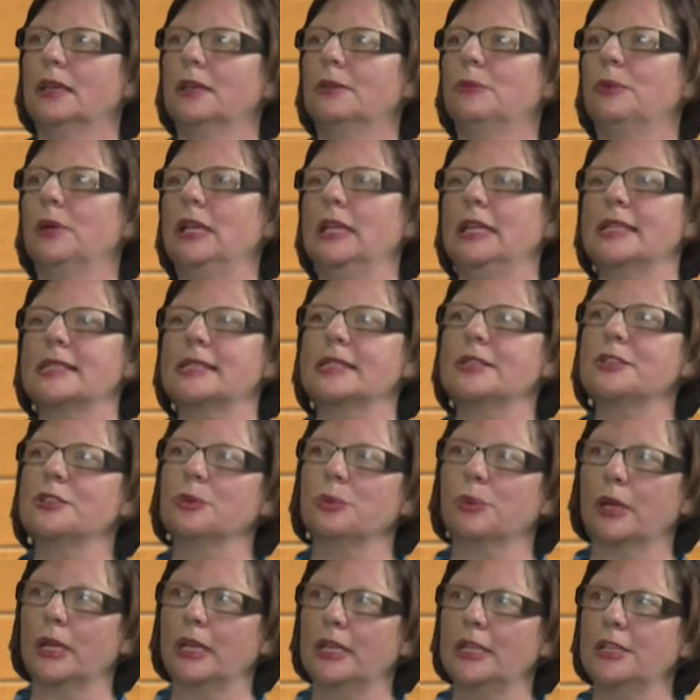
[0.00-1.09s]
We listen to
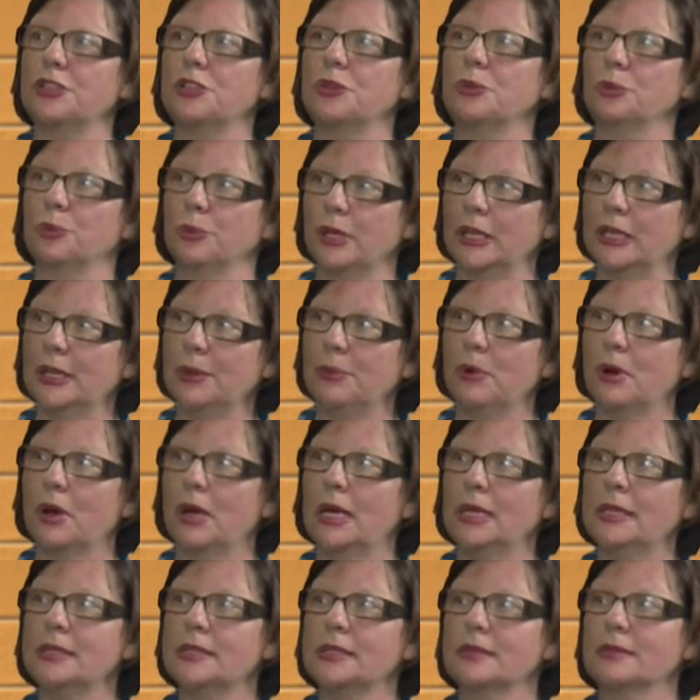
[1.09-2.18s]
what it is you really
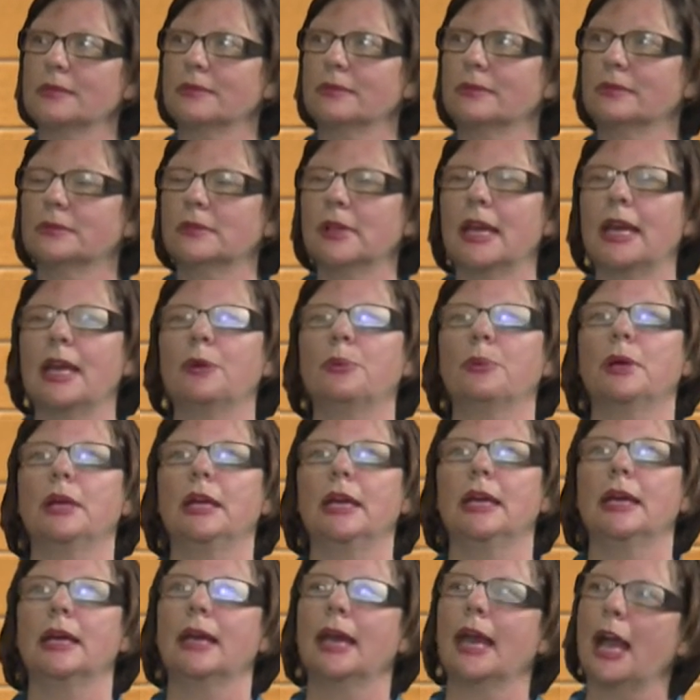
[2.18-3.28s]
want, and we
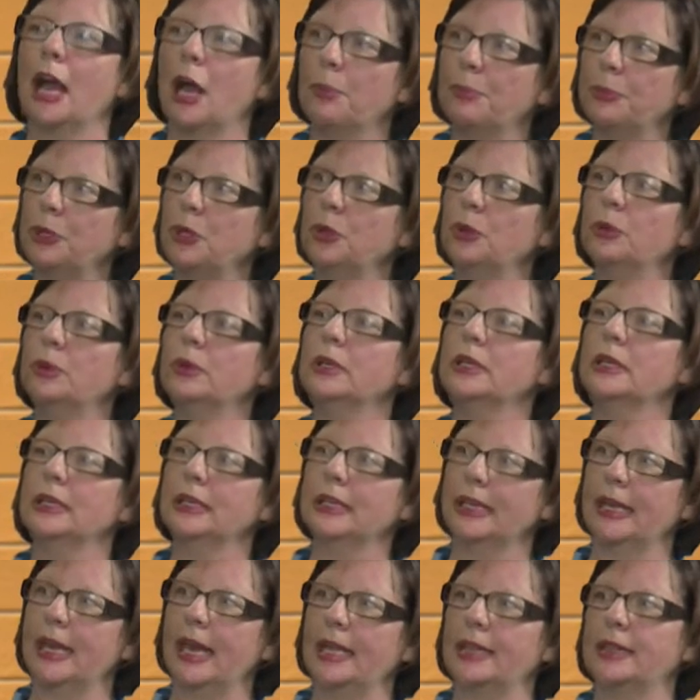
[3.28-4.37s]
help you
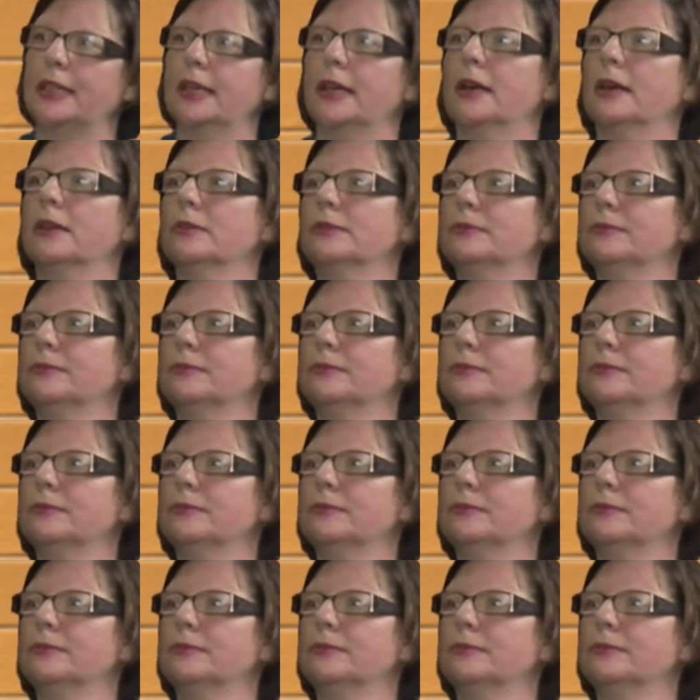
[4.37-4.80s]
get there.